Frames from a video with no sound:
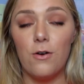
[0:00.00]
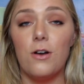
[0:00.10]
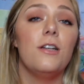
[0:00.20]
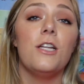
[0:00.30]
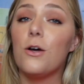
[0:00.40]

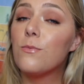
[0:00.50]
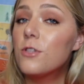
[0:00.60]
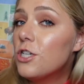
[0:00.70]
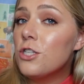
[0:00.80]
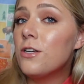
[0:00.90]
Or, you know,
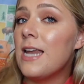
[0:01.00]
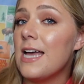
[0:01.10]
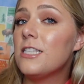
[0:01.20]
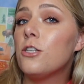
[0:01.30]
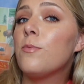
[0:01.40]
just look
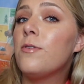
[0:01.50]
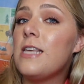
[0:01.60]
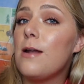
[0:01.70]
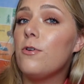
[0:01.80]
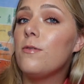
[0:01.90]
nice, look
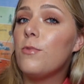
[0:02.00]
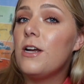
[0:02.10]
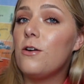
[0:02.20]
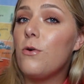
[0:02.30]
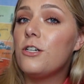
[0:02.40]
presentable. I'm
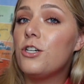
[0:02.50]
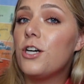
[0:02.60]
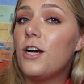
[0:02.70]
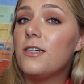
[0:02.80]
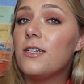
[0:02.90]
wearing an orange
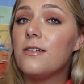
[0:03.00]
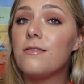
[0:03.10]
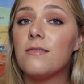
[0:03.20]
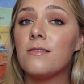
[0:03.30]
shirt.